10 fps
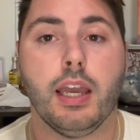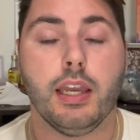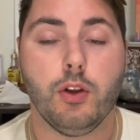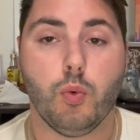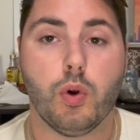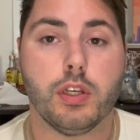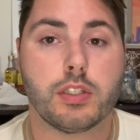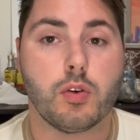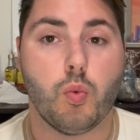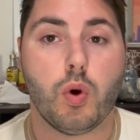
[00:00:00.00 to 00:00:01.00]
It
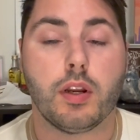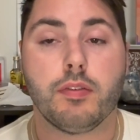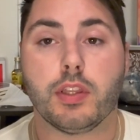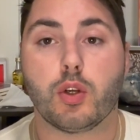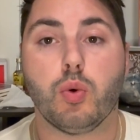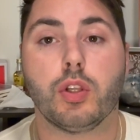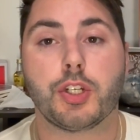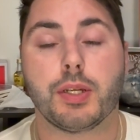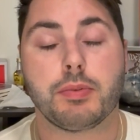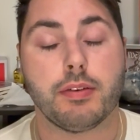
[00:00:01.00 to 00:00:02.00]
was one of the coolest
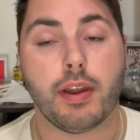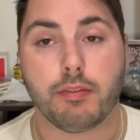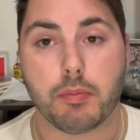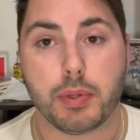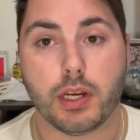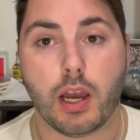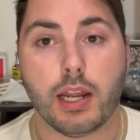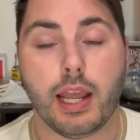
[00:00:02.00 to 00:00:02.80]
ships I've ever been on,